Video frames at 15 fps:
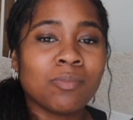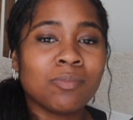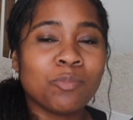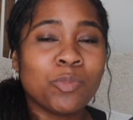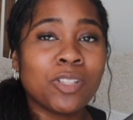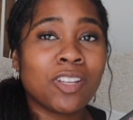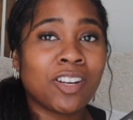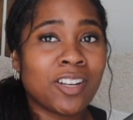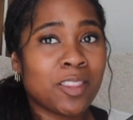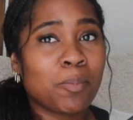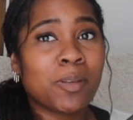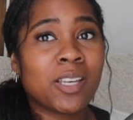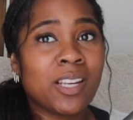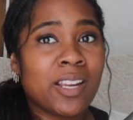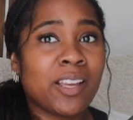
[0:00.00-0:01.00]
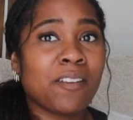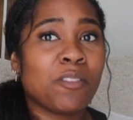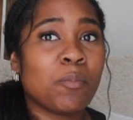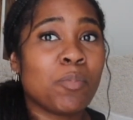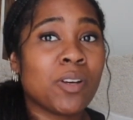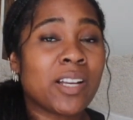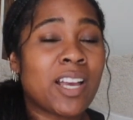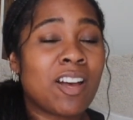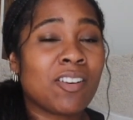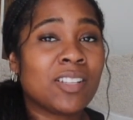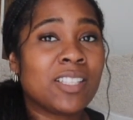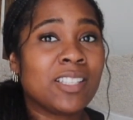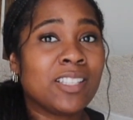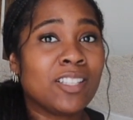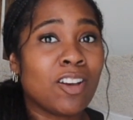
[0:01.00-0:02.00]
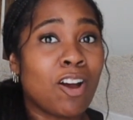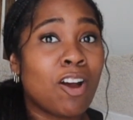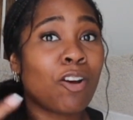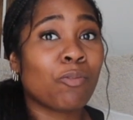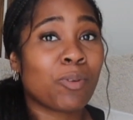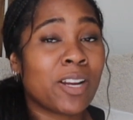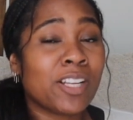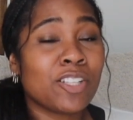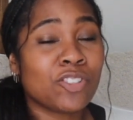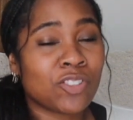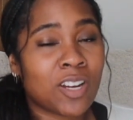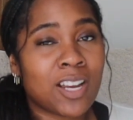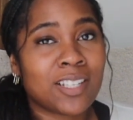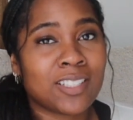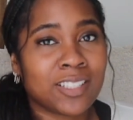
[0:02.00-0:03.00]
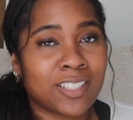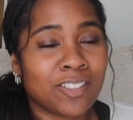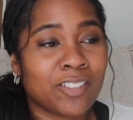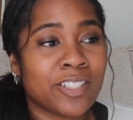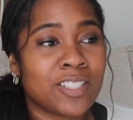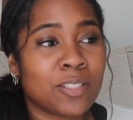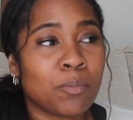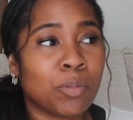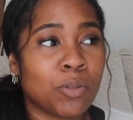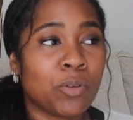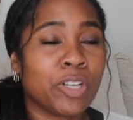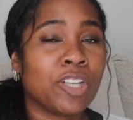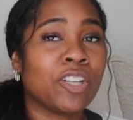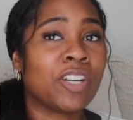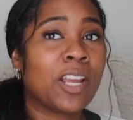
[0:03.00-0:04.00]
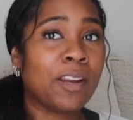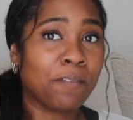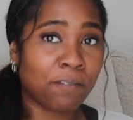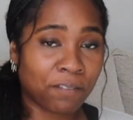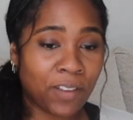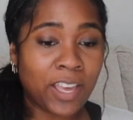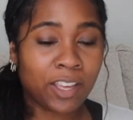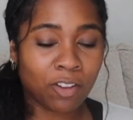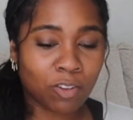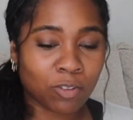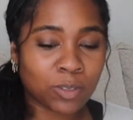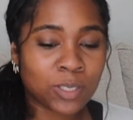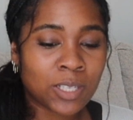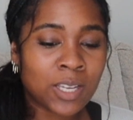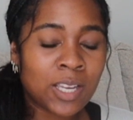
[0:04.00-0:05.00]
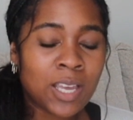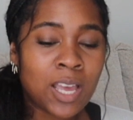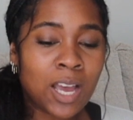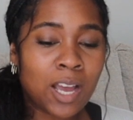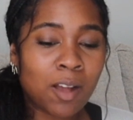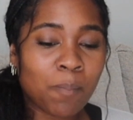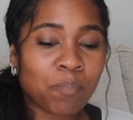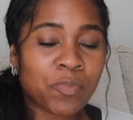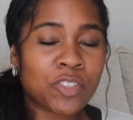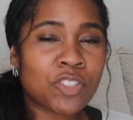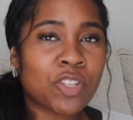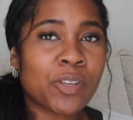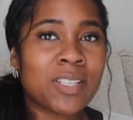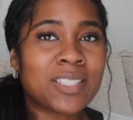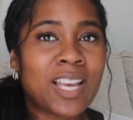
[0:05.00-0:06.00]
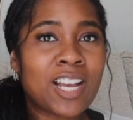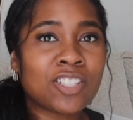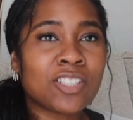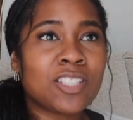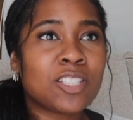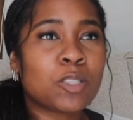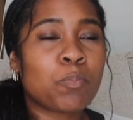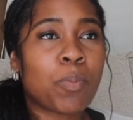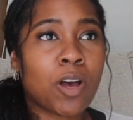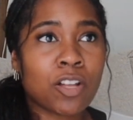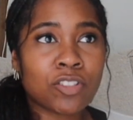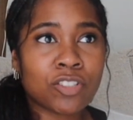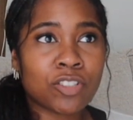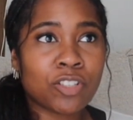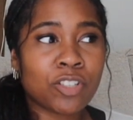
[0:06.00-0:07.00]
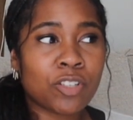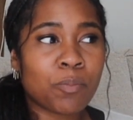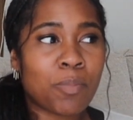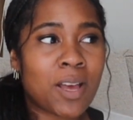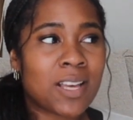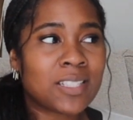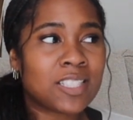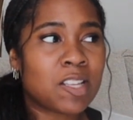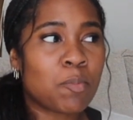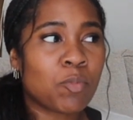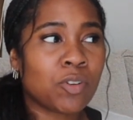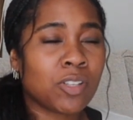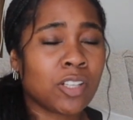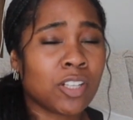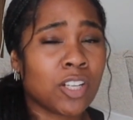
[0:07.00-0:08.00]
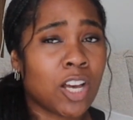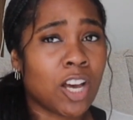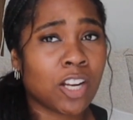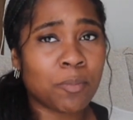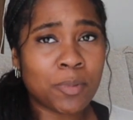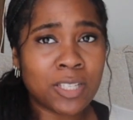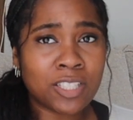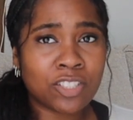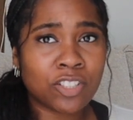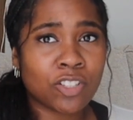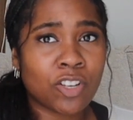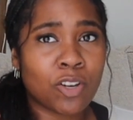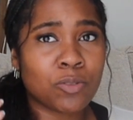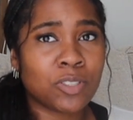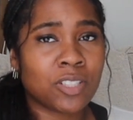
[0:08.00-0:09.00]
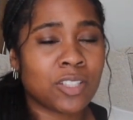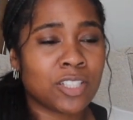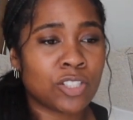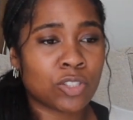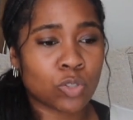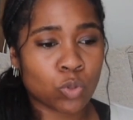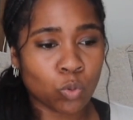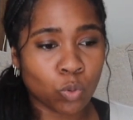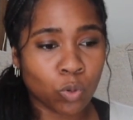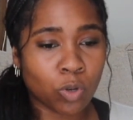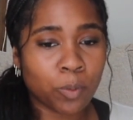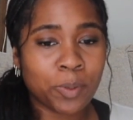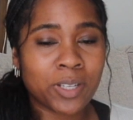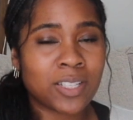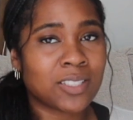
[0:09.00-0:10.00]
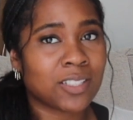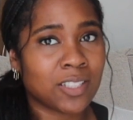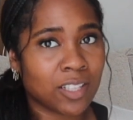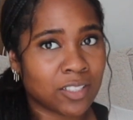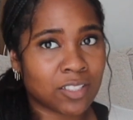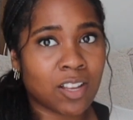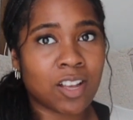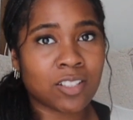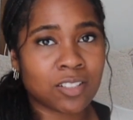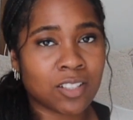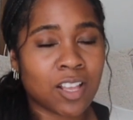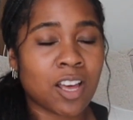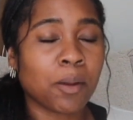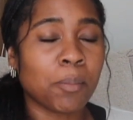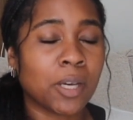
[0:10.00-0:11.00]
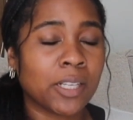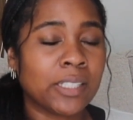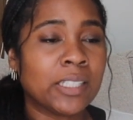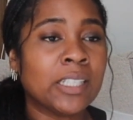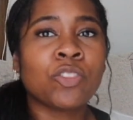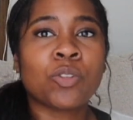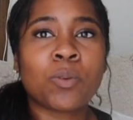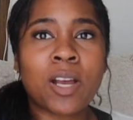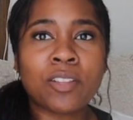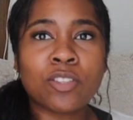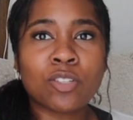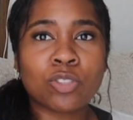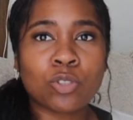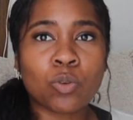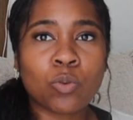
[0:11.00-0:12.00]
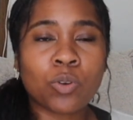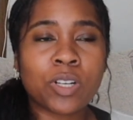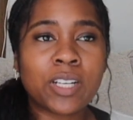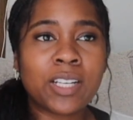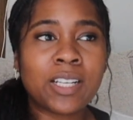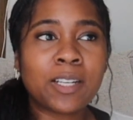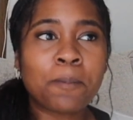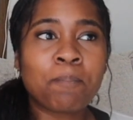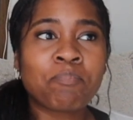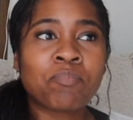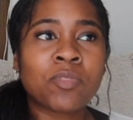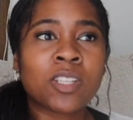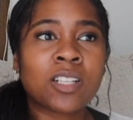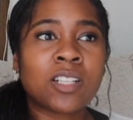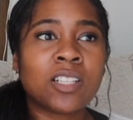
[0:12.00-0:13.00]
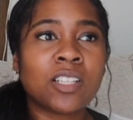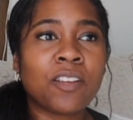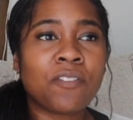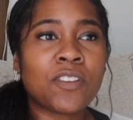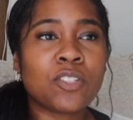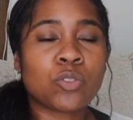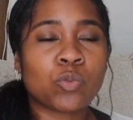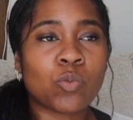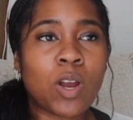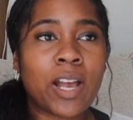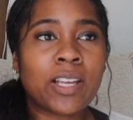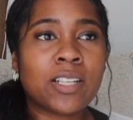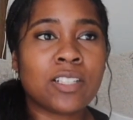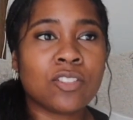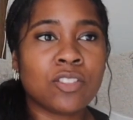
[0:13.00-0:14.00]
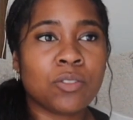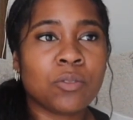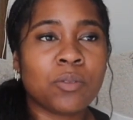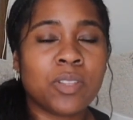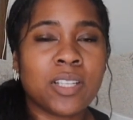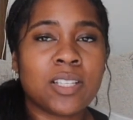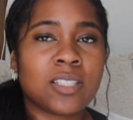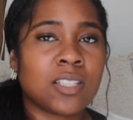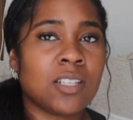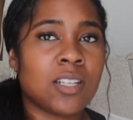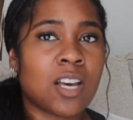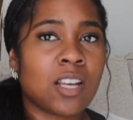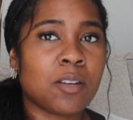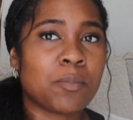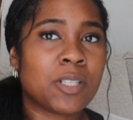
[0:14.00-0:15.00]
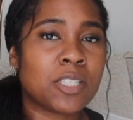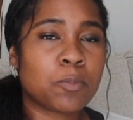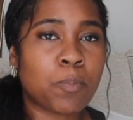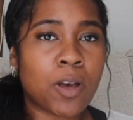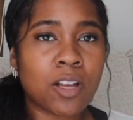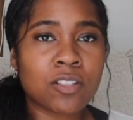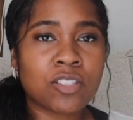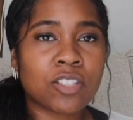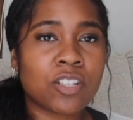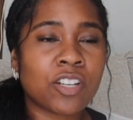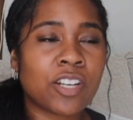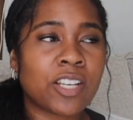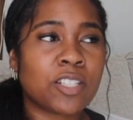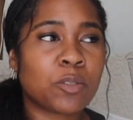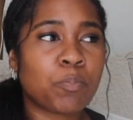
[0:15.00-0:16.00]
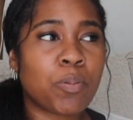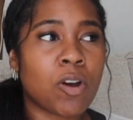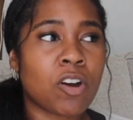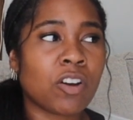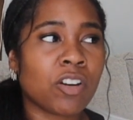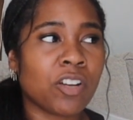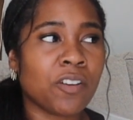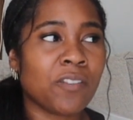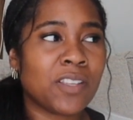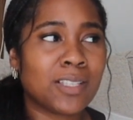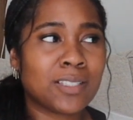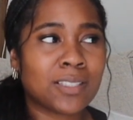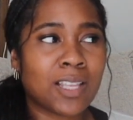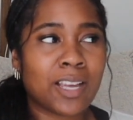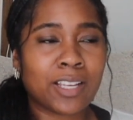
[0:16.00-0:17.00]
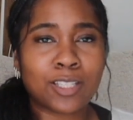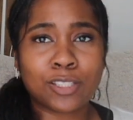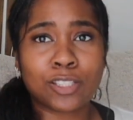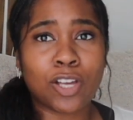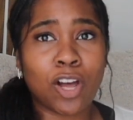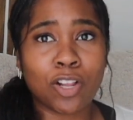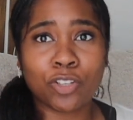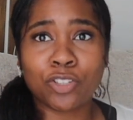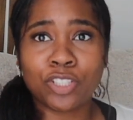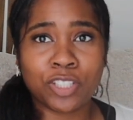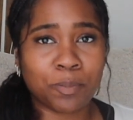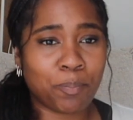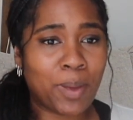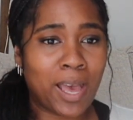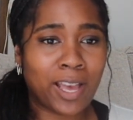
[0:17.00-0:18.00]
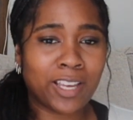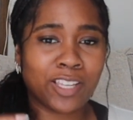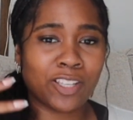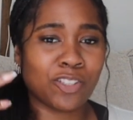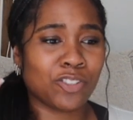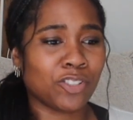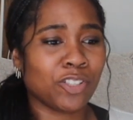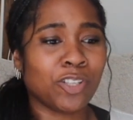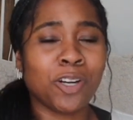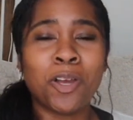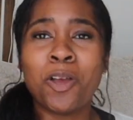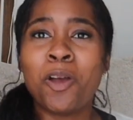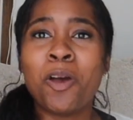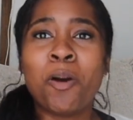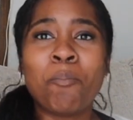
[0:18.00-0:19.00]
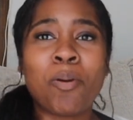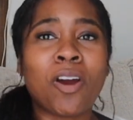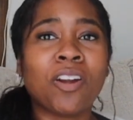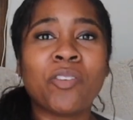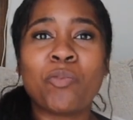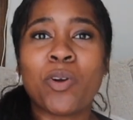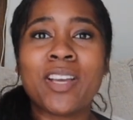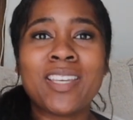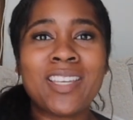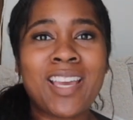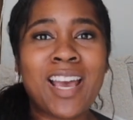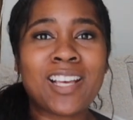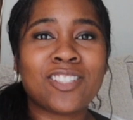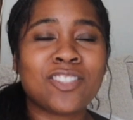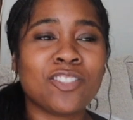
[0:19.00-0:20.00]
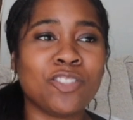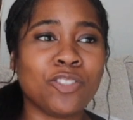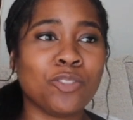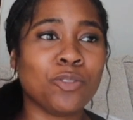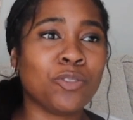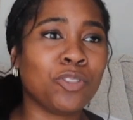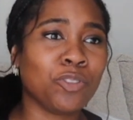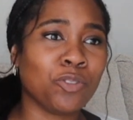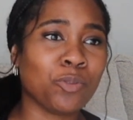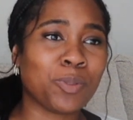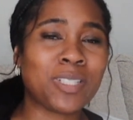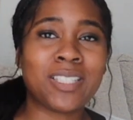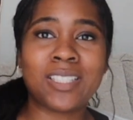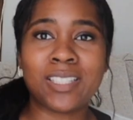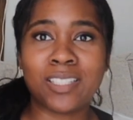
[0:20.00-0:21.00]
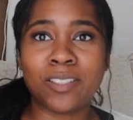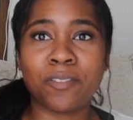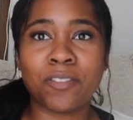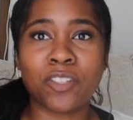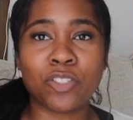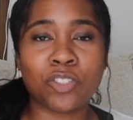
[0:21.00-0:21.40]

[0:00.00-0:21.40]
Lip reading: we learn at the beginning of the book how he already tried to kill his employer and failed. And so he's actually sponsored by someone anonymous to go to this school because it does cost a lot of money. Throughout the story, Cliff is writing to this anonymous sponsor. It's part of his like scholarship package, or part of what he has to do to receive the